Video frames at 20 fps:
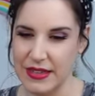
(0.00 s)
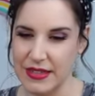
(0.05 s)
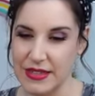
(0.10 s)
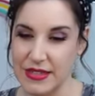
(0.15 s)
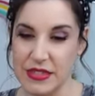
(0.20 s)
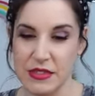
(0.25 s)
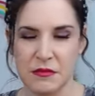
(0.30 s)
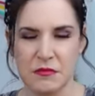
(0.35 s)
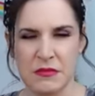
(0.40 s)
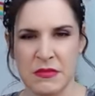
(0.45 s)

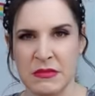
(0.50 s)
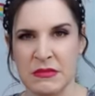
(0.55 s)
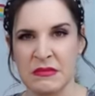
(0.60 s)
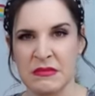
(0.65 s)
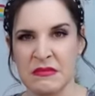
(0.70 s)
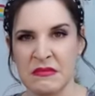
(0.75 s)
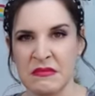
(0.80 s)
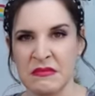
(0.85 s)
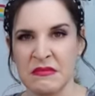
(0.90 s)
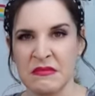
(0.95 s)
it's,
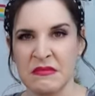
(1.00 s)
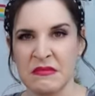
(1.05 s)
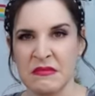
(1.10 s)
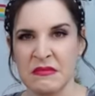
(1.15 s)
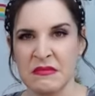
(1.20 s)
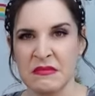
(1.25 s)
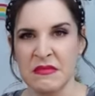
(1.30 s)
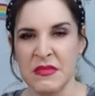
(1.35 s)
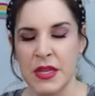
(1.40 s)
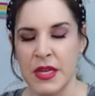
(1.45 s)

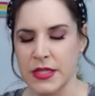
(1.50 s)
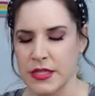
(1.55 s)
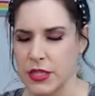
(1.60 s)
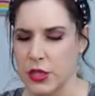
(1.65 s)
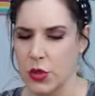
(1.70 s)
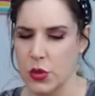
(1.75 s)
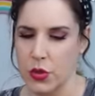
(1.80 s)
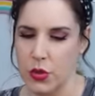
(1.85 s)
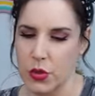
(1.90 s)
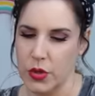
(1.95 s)
it's the
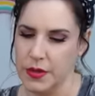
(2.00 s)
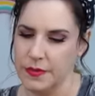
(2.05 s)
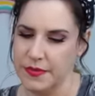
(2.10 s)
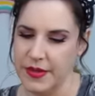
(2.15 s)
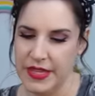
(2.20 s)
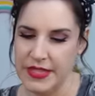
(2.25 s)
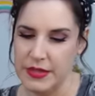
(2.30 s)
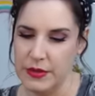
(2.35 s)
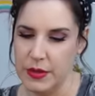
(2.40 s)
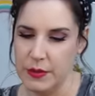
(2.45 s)
unicorn.
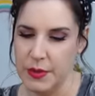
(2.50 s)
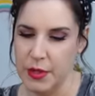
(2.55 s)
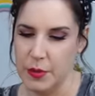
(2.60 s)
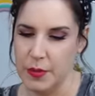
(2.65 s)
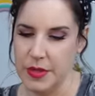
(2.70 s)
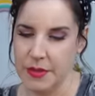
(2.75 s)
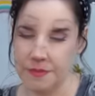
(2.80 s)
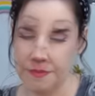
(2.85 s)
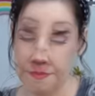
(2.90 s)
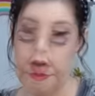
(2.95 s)
That's what I'm
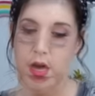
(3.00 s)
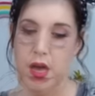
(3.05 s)
hoping.